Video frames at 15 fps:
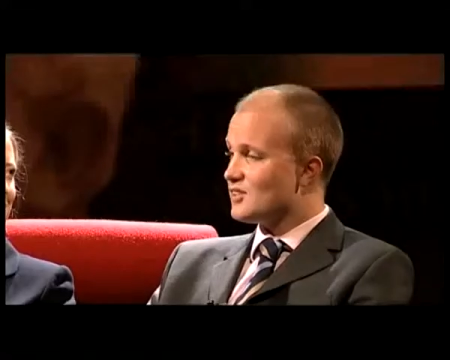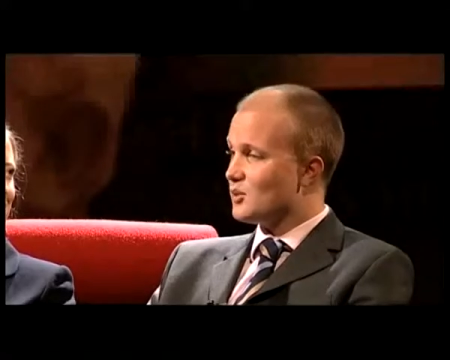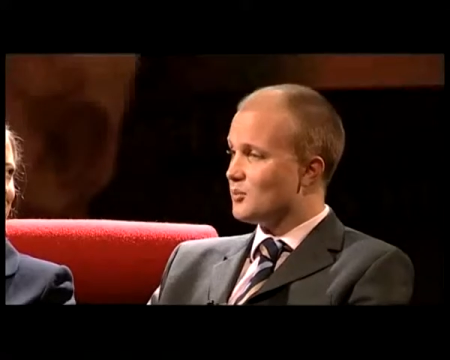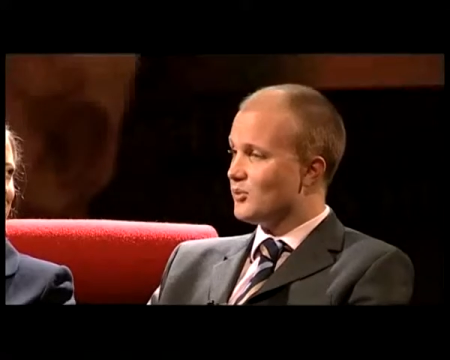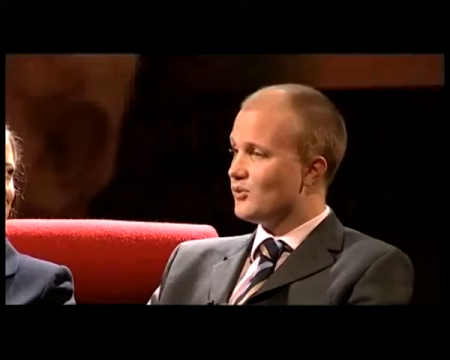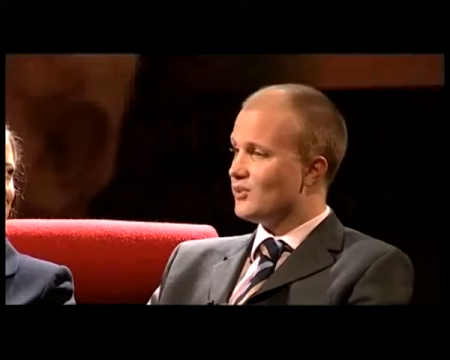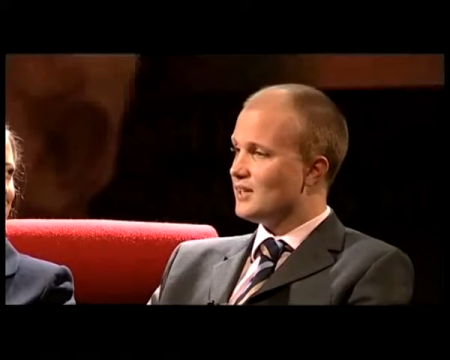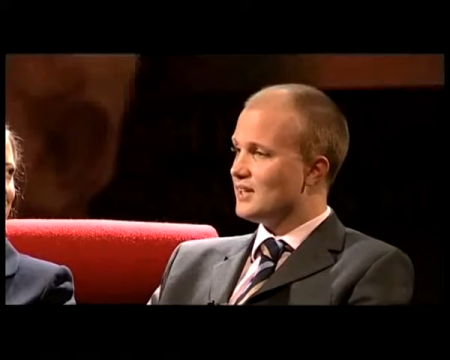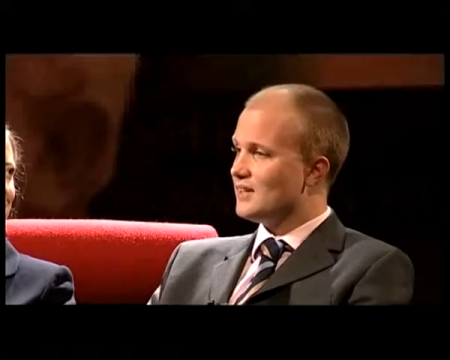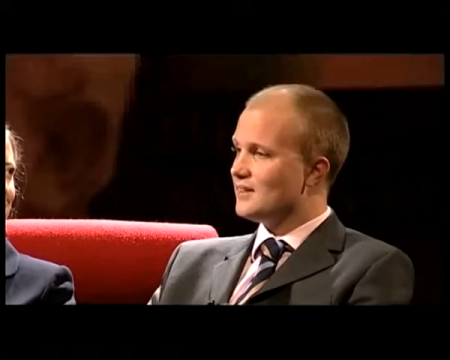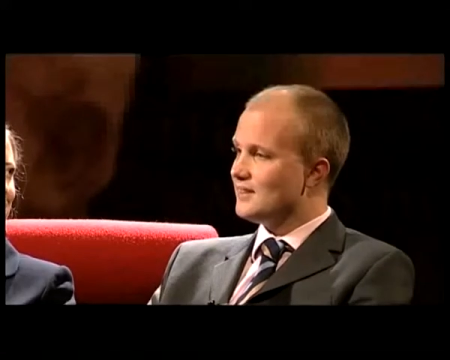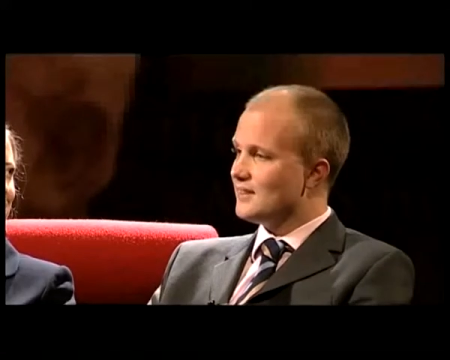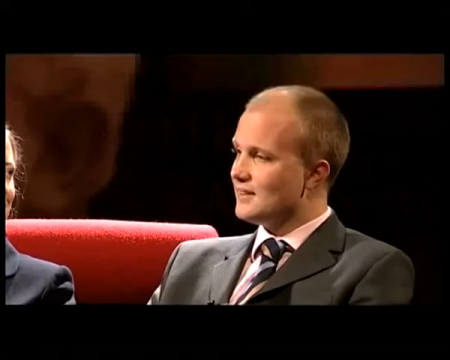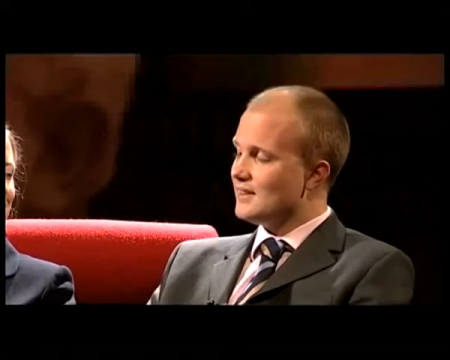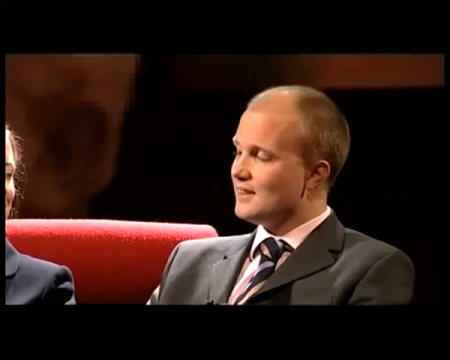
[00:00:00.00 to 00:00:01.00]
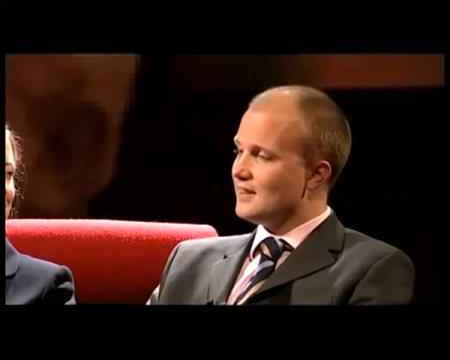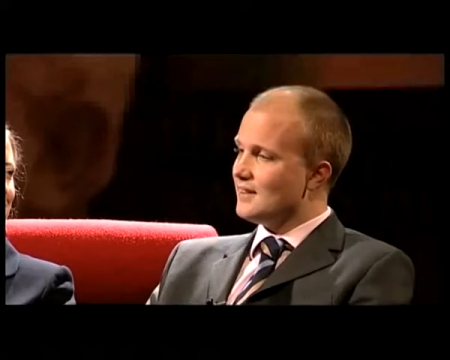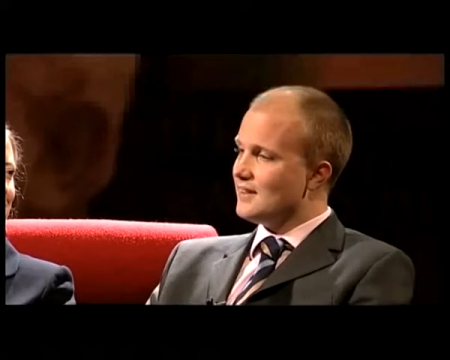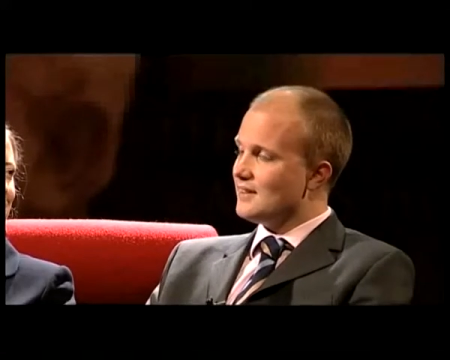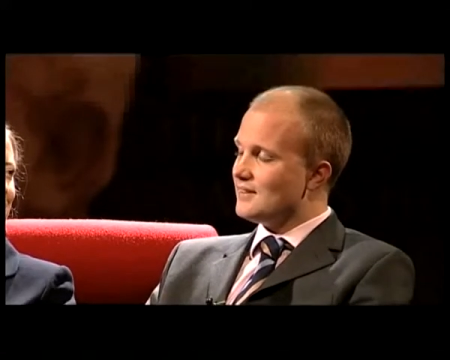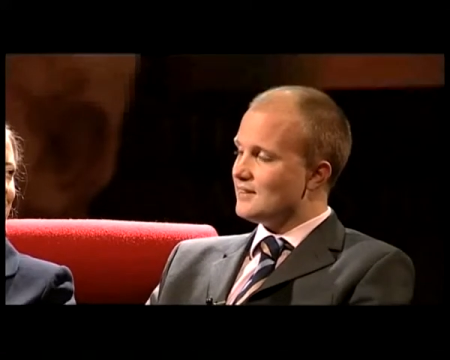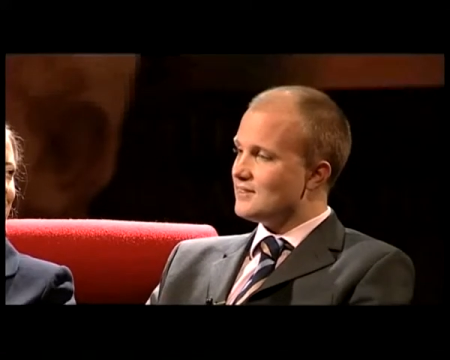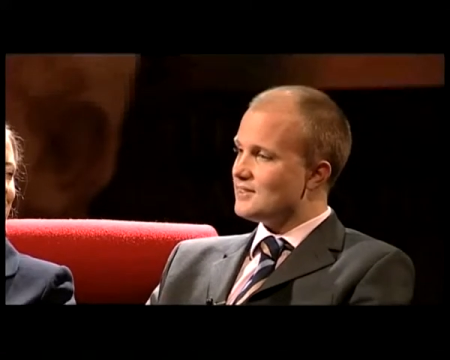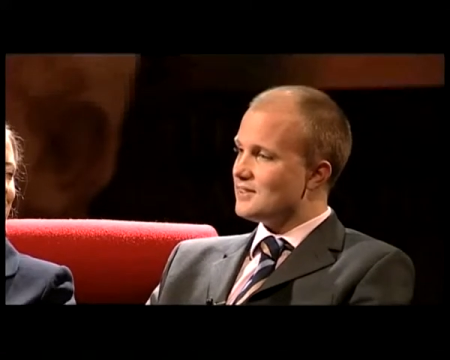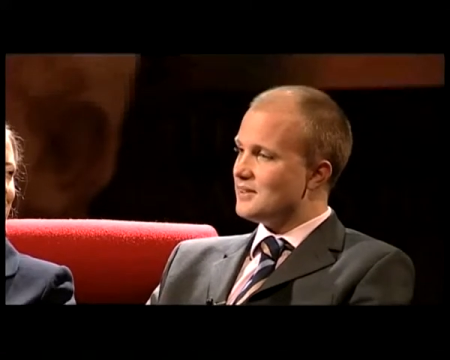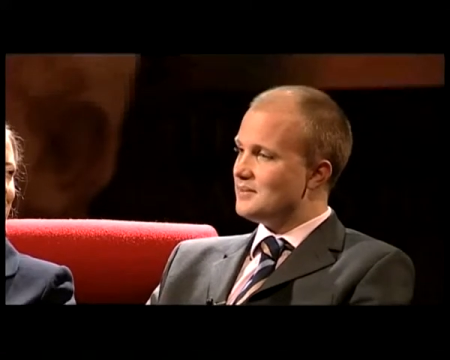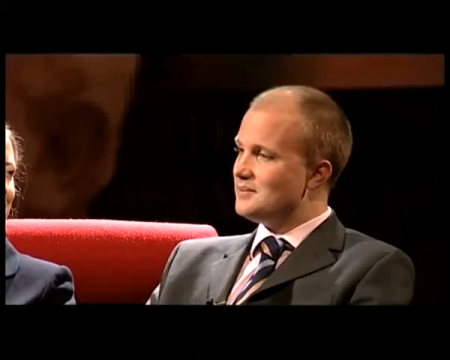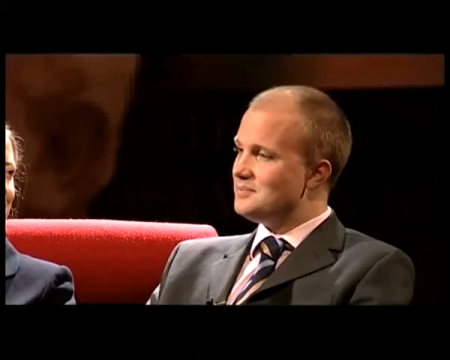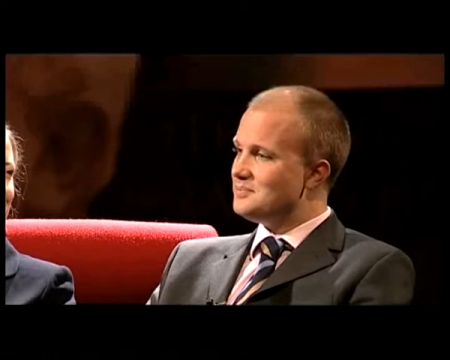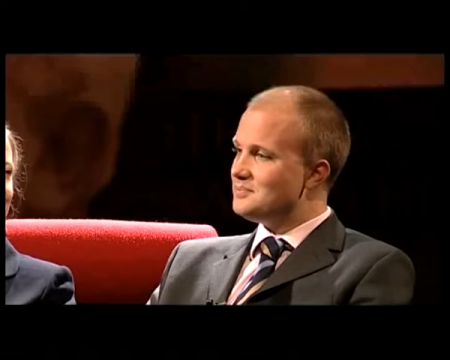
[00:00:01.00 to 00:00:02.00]
in the morning. And you so,
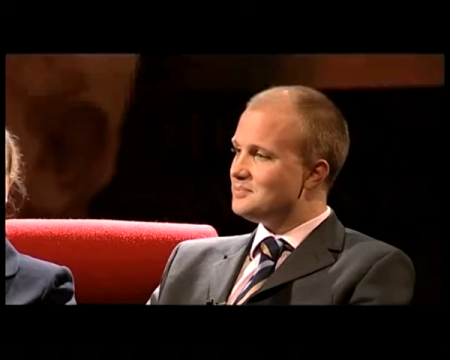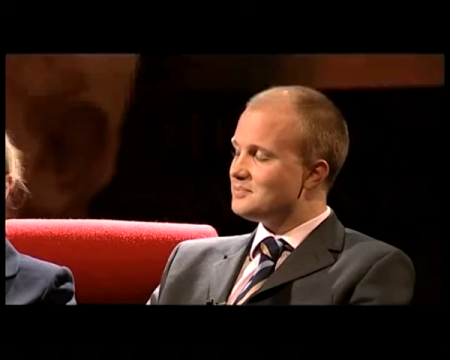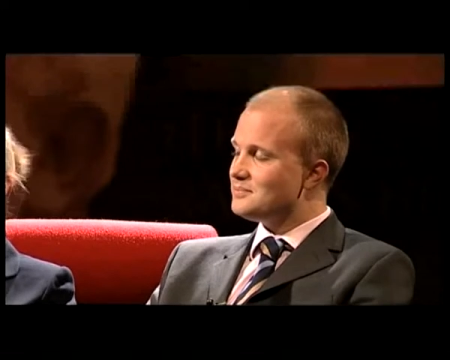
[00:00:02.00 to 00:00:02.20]
made it.